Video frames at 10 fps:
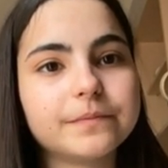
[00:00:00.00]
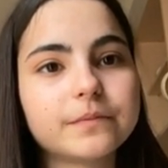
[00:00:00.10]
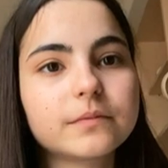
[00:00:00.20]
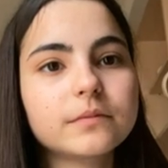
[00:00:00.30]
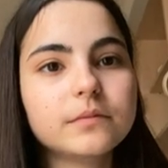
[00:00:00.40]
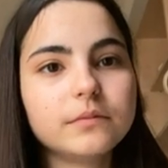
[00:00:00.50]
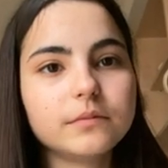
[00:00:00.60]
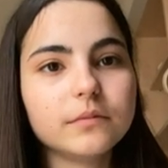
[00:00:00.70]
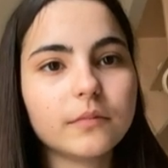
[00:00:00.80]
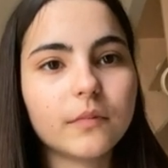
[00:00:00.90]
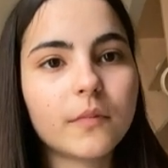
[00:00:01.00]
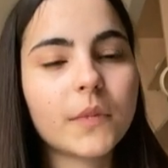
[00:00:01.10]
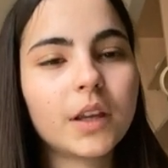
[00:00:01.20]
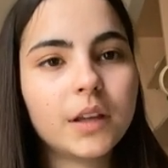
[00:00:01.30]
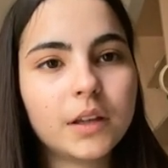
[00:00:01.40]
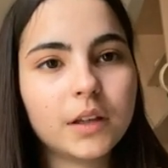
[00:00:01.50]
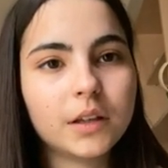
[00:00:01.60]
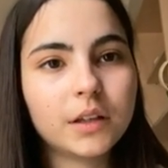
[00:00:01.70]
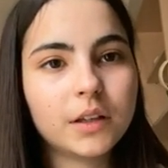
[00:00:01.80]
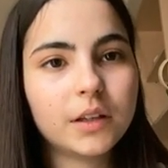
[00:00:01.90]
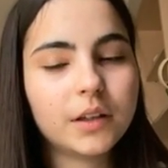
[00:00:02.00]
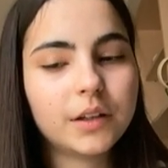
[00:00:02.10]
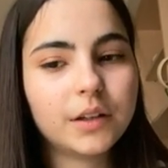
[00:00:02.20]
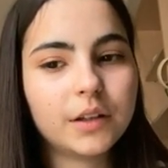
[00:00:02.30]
(silence)